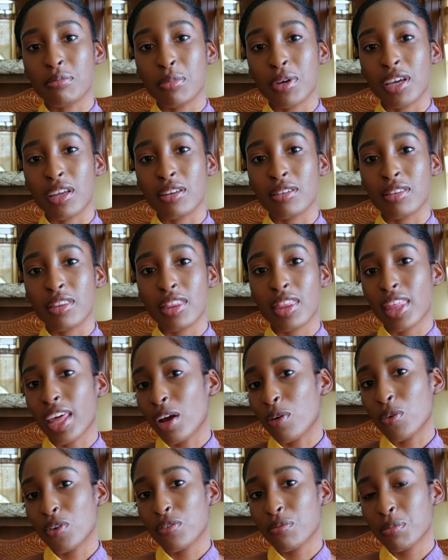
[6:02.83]
been
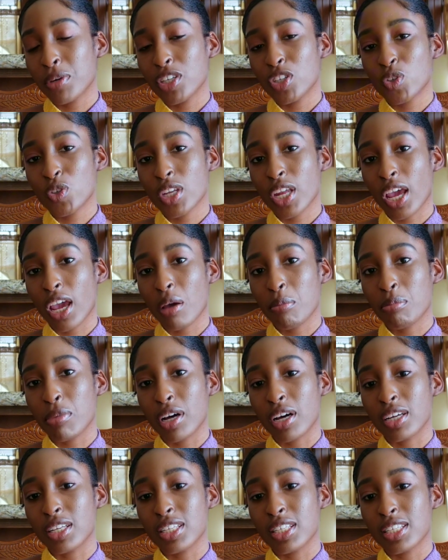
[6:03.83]
there with me today,
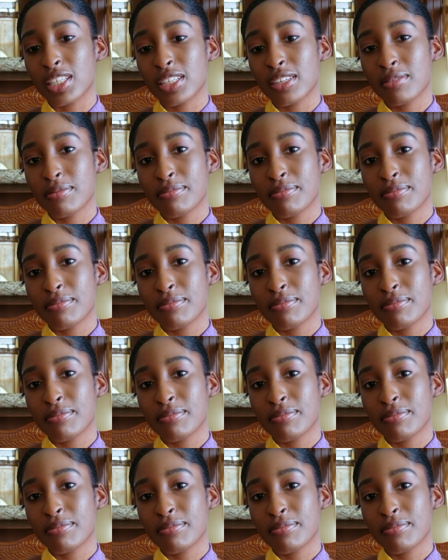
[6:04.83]
but